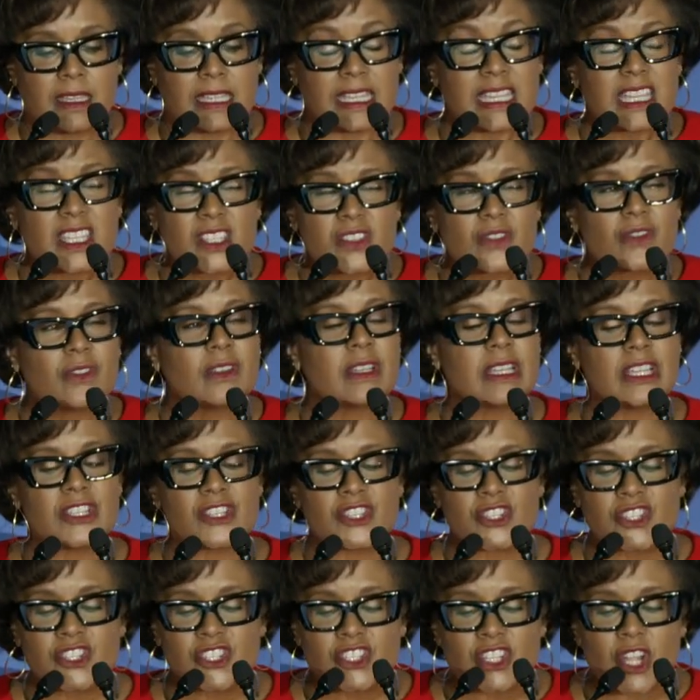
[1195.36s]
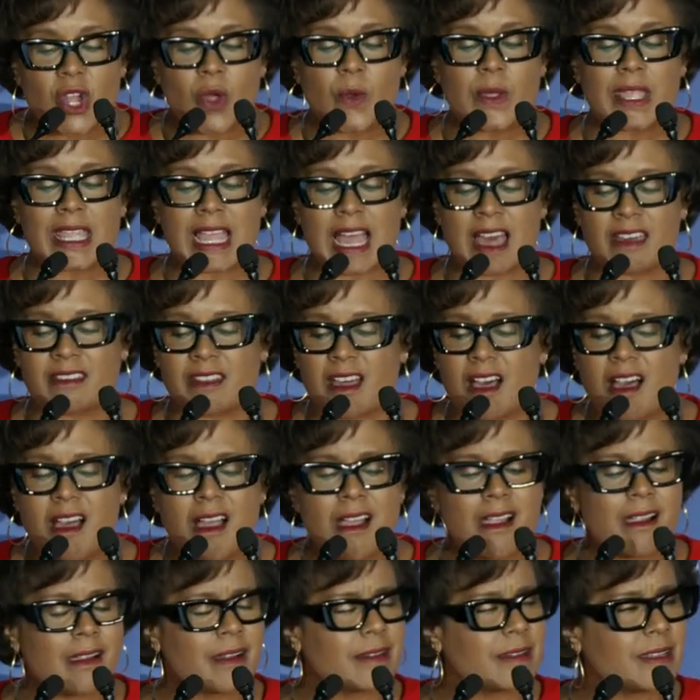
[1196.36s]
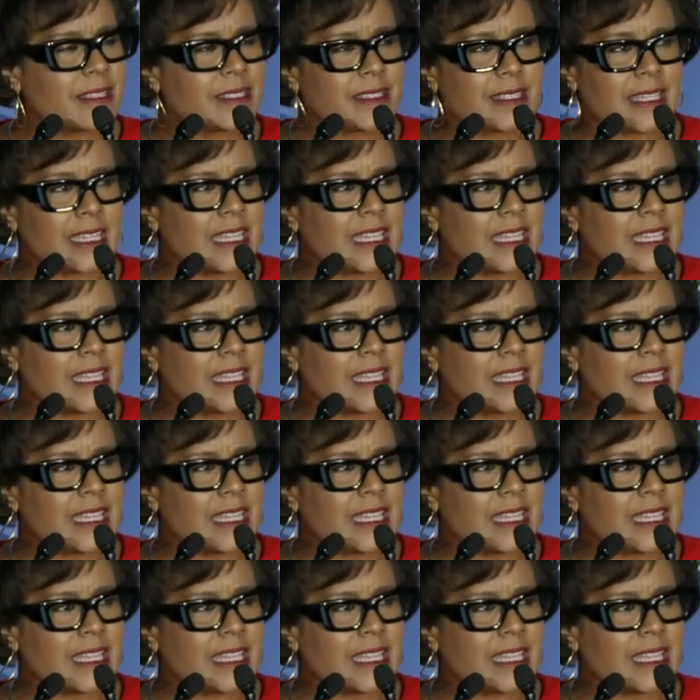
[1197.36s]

Israel is showing how to harness